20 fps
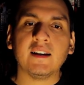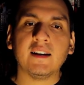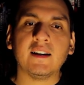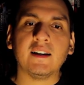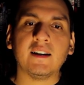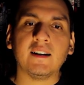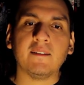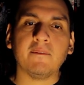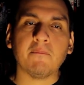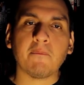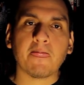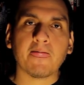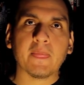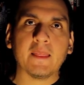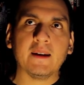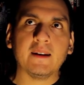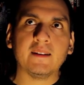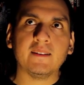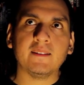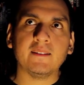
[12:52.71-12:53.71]

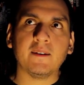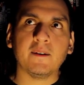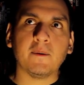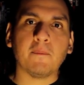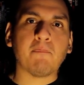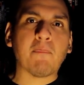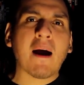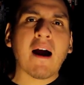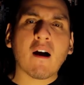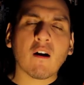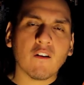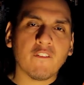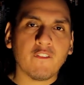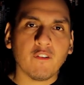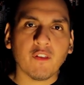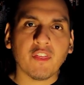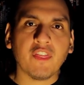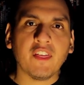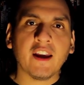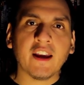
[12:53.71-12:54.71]
a
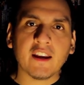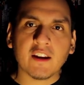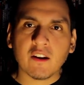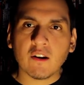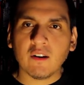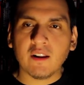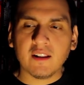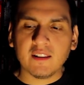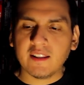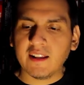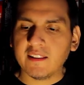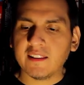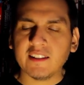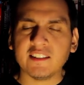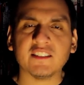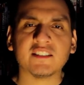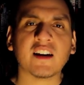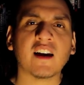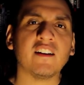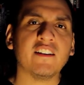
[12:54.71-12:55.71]
powerful thing, you know, that
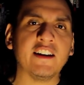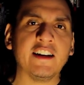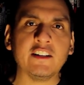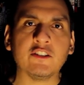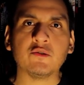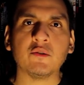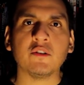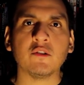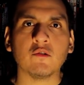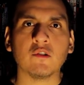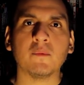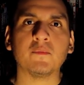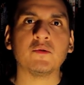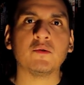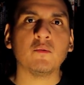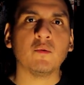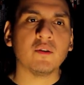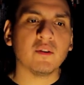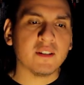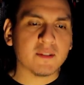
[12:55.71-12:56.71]
just kind of hits you and
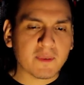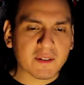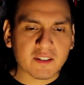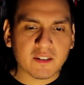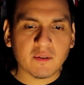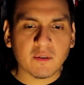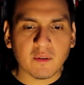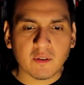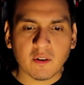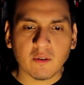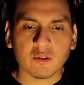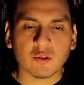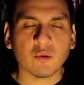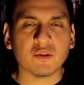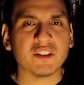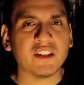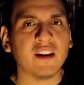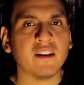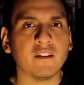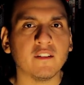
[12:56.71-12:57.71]
grips you, when especially, you know,
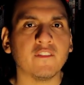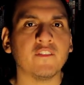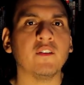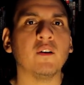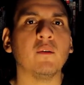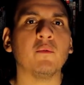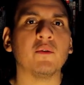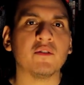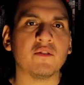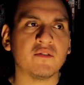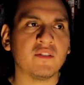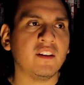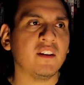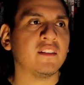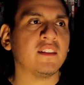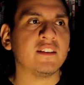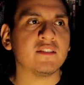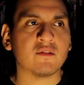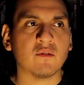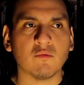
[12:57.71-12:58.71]
towards the end of the film when you see
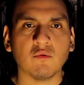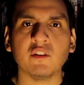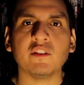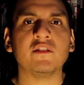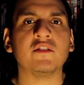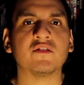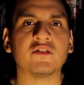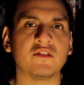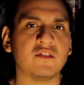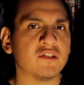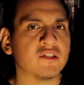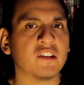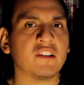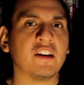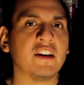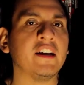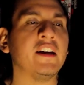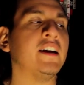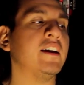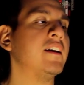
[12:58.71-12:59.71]
that things are really just going
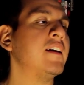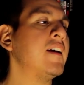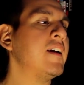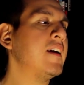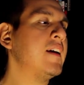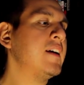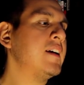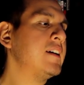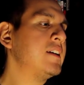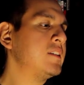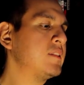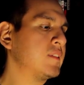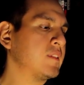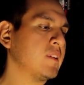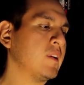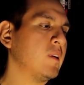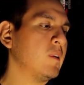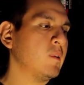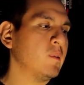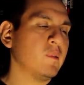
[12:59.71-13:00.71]
to hit.
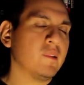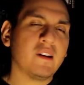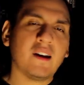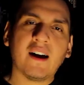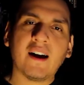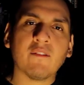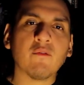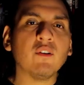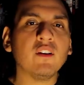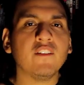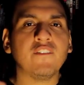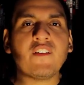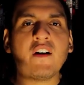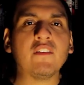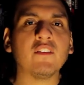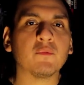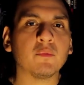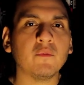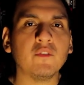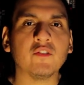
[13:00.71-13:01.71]
So I really
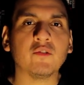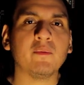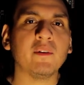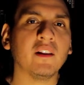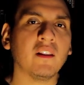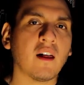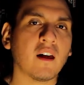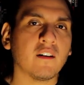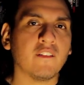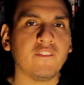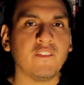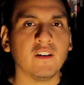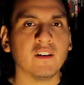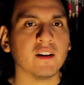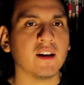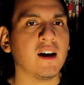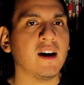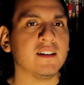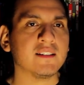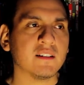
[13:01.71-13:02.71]
found this movie to be a lot of
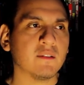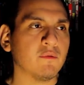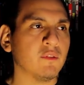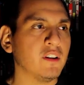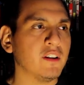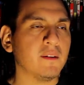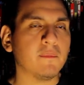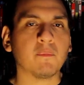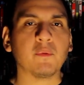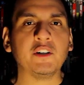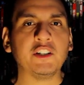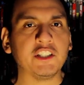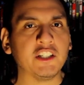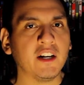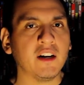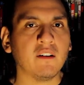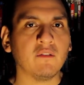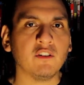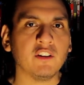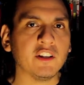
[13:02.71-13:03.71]
fun, guys. I really
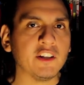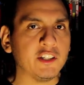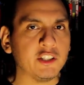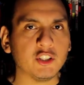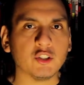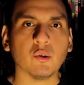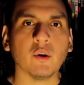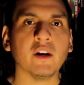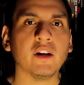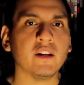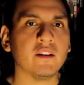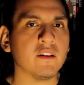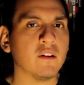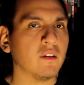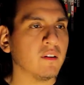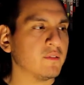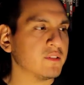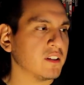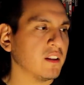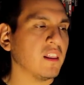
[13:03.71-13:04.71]
appreciate it. I really enjoyed it. You
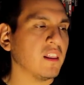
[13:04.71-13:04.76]
know, there was